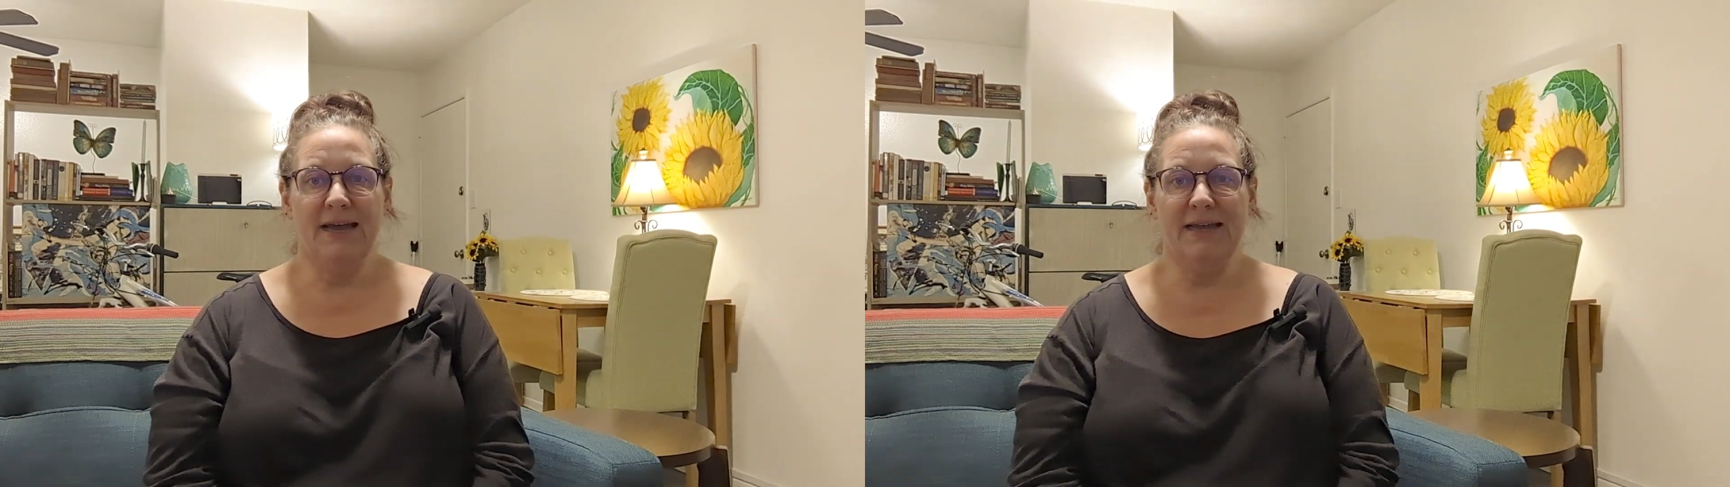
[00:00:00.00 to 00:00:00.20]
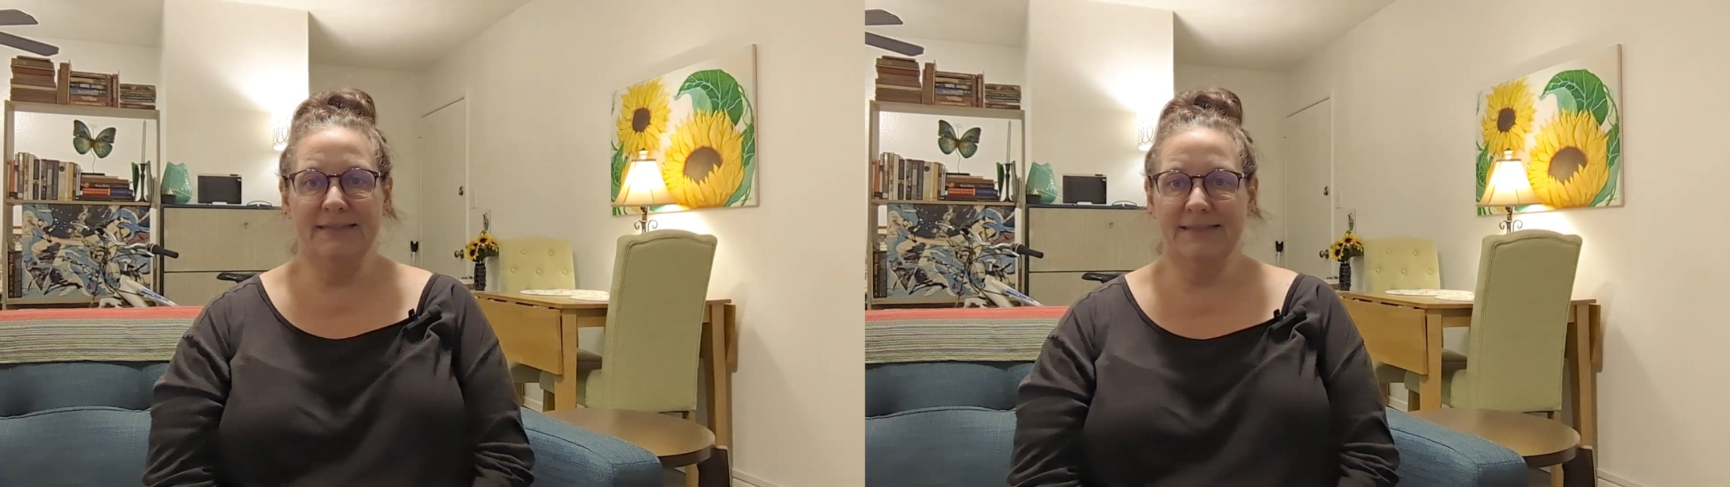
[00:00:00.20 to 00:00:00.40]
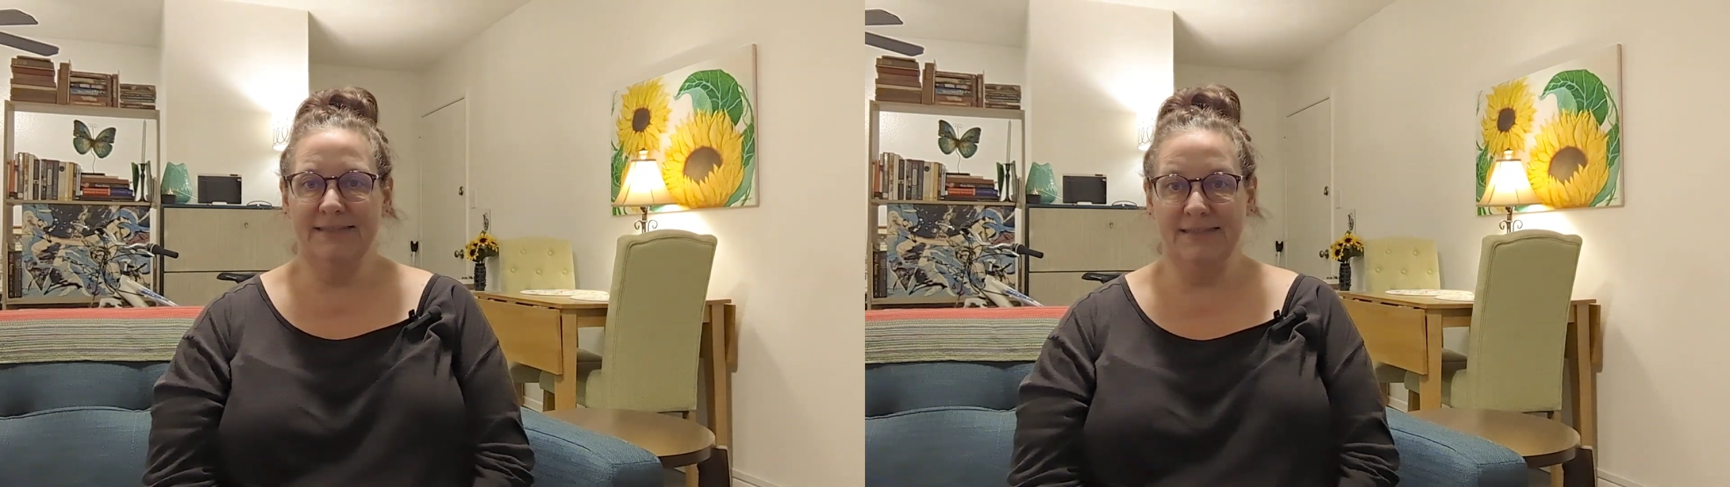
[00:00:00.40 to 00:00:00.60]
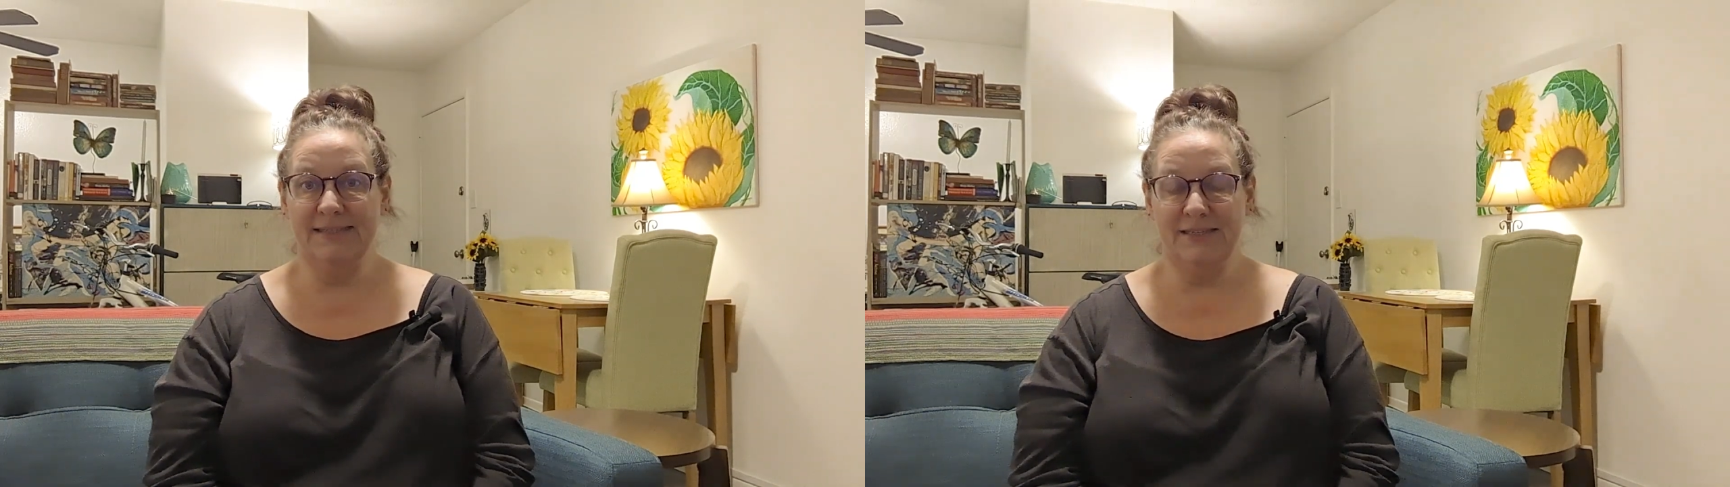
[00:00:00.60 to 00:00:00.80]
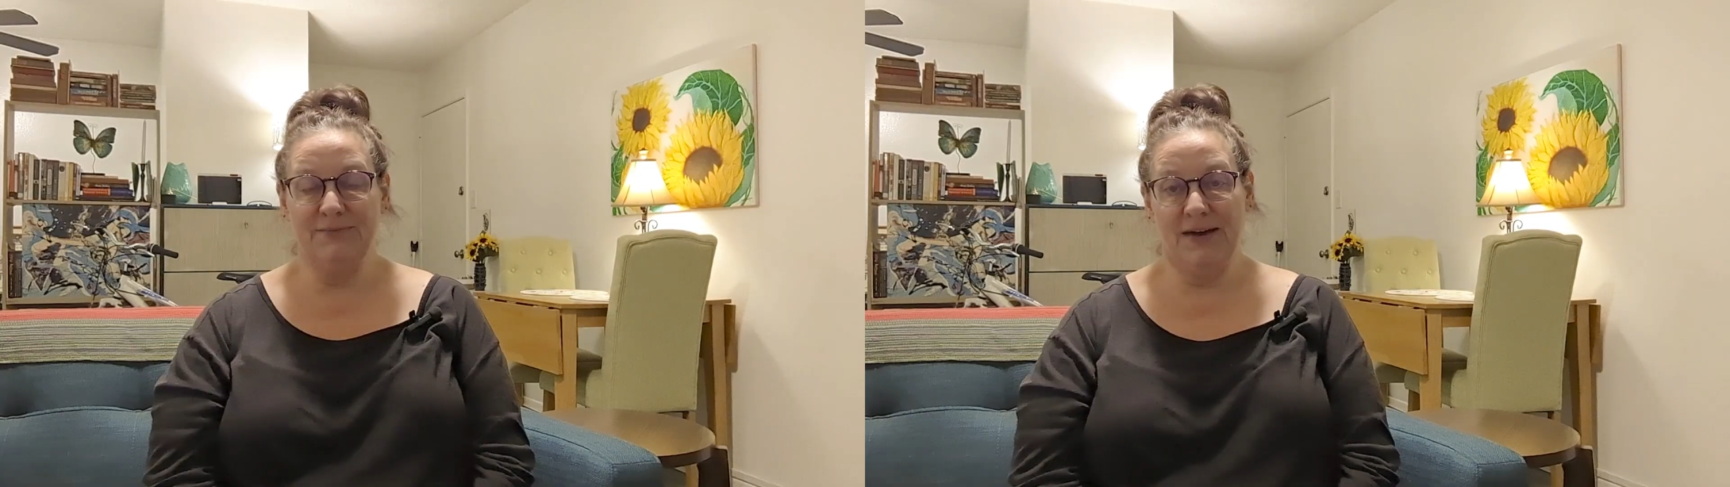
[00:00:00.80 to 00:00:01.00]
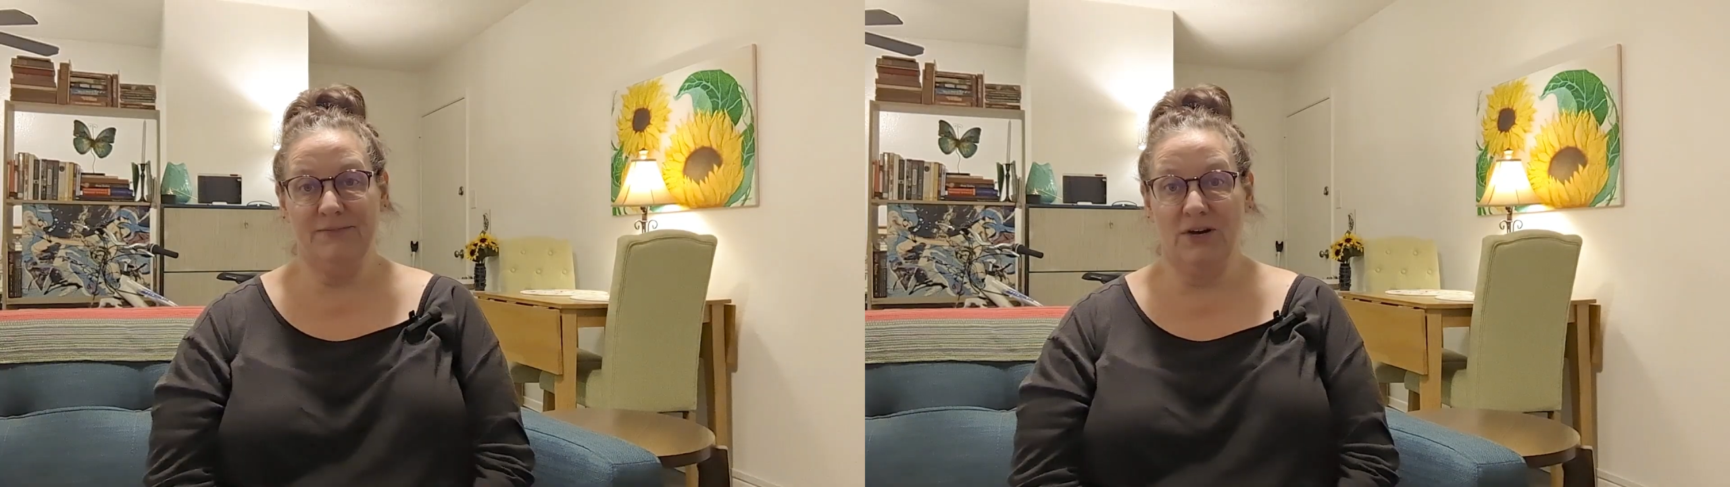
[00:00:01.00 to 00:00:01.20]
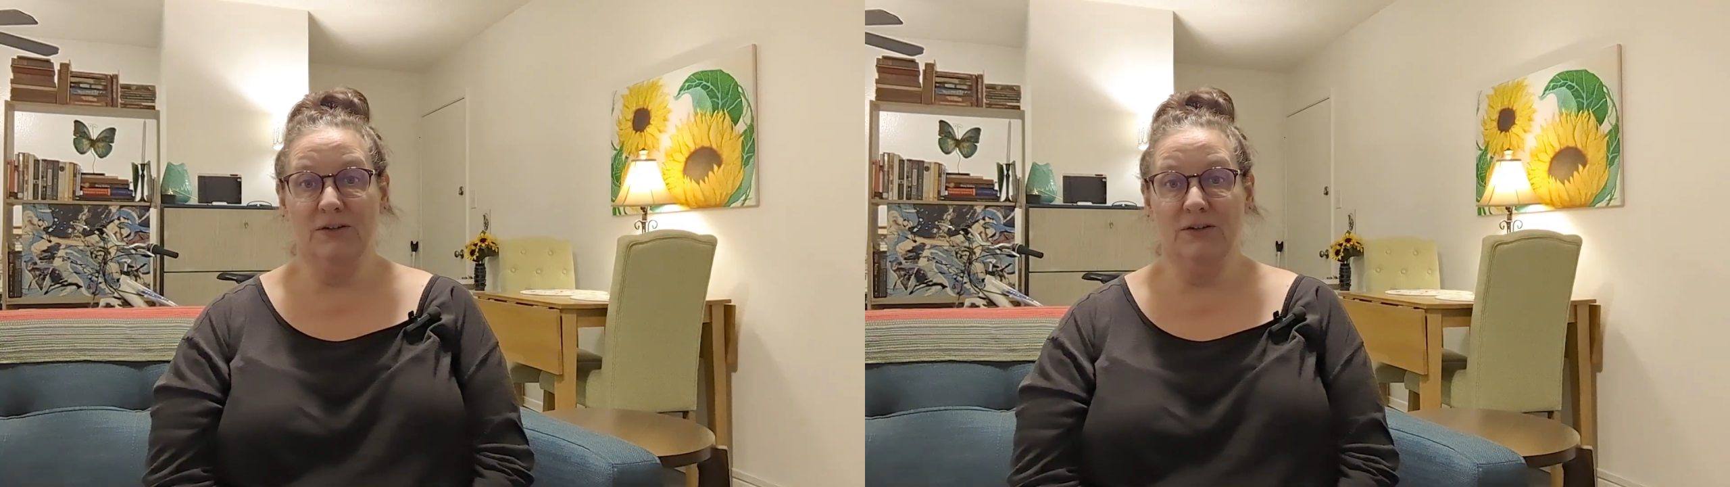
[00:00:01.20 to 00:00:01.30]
it's $65